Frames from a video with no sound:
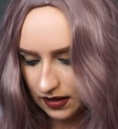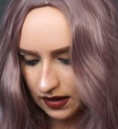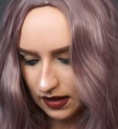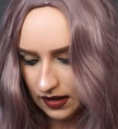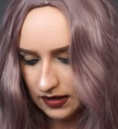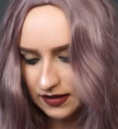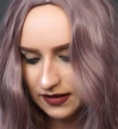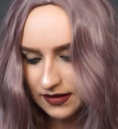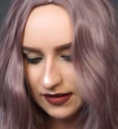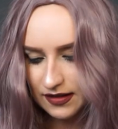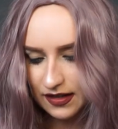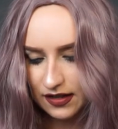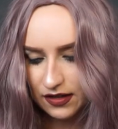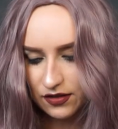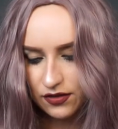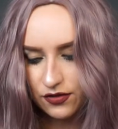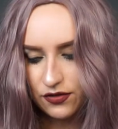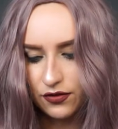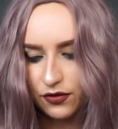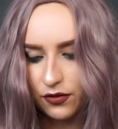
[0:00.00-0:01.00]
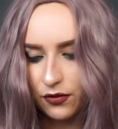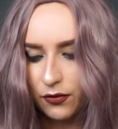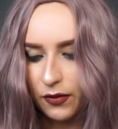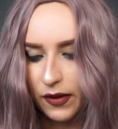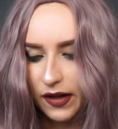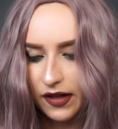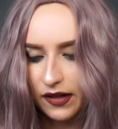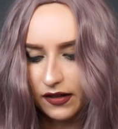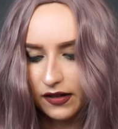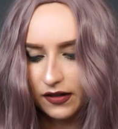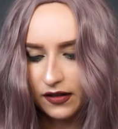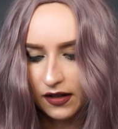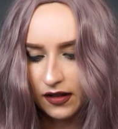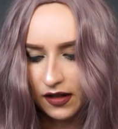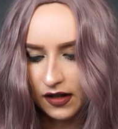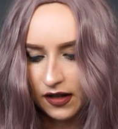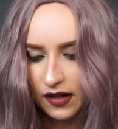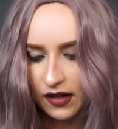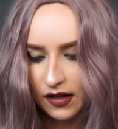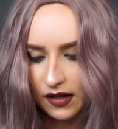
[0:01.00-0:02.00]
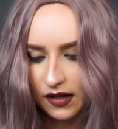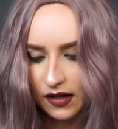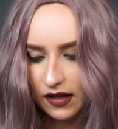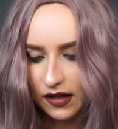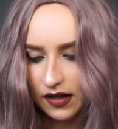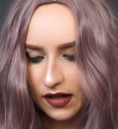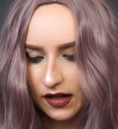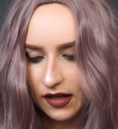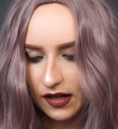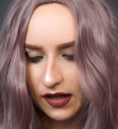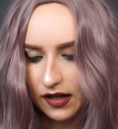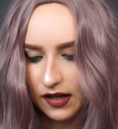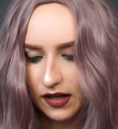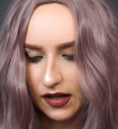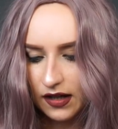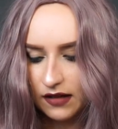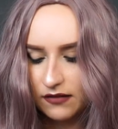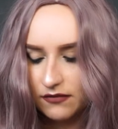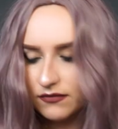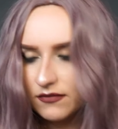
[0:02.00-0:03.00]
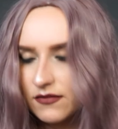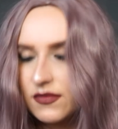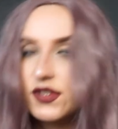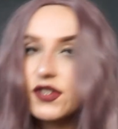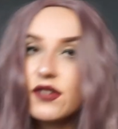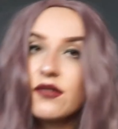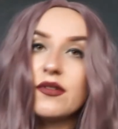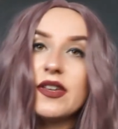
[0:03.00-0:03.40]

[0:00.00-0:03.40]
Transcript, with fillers: it's nice to wear. Um, so